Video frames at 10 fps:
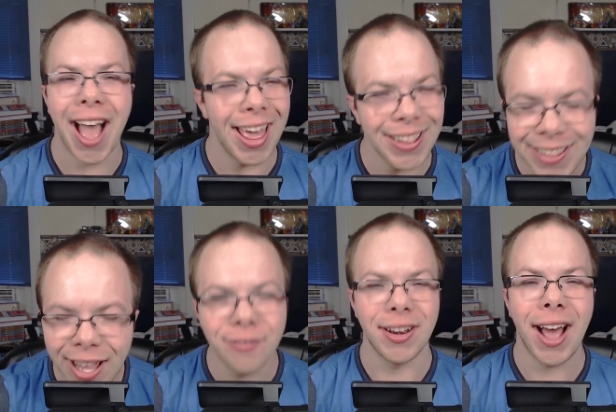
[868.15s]
I
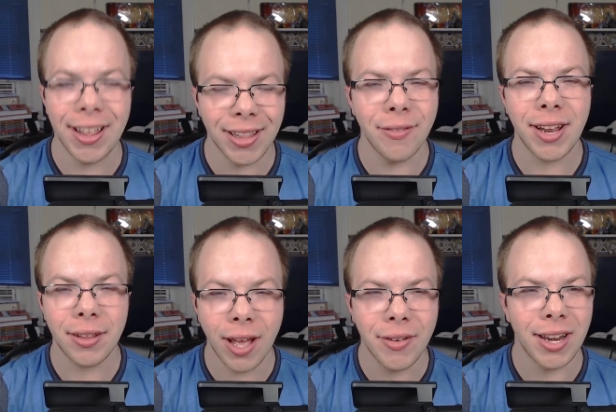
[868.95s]
love it. I love it. I
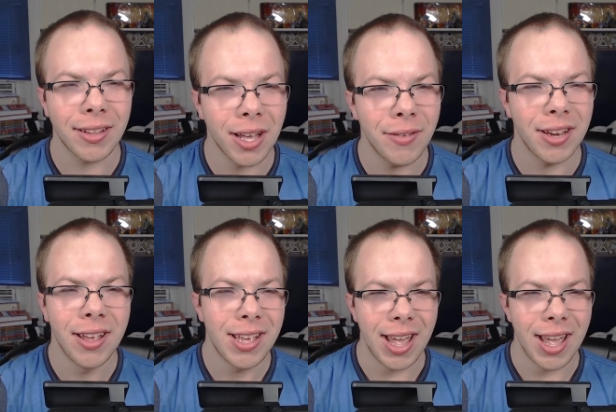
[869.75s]
love it. I love it.